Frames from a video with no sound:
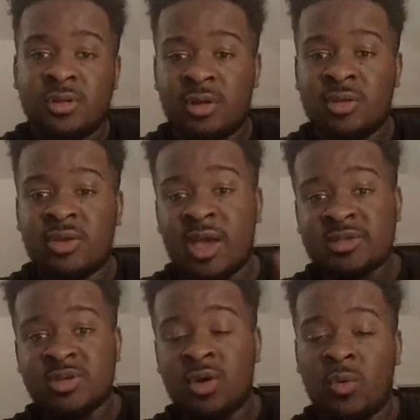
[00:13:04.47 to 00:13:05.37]
You
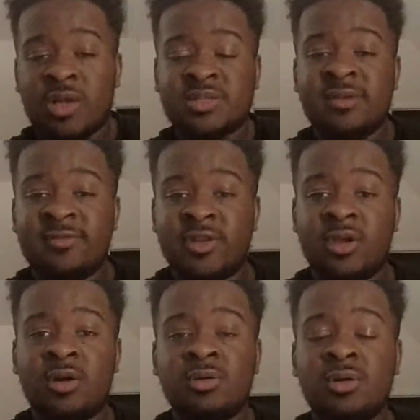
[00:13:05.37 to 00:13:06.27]
guys can go watch that
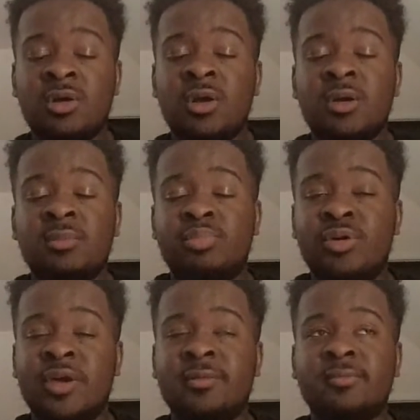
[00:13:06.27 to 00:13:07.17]
video.
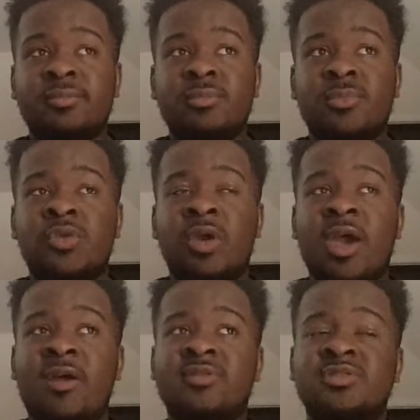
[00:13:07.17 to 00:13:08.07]
But you
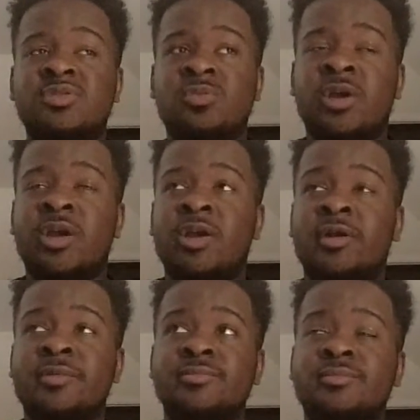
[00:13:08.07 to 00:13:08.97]
have it to
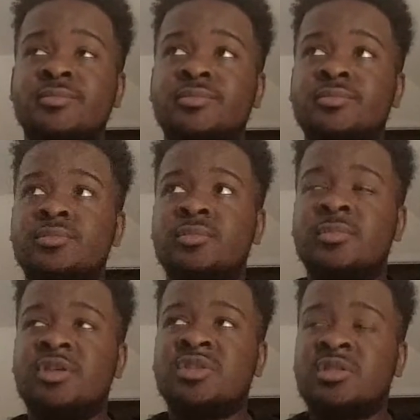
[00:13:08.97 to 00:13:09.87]
where
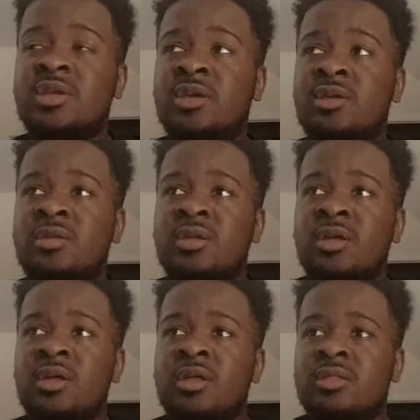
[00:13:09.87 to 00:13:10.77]
it's a thing
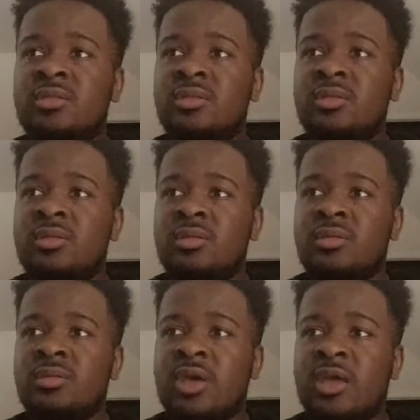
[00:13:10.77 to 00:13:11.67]

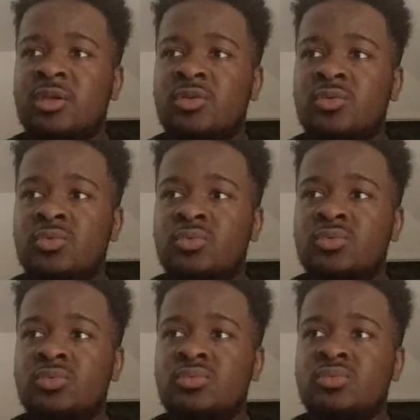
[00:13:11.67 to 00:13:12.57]
that you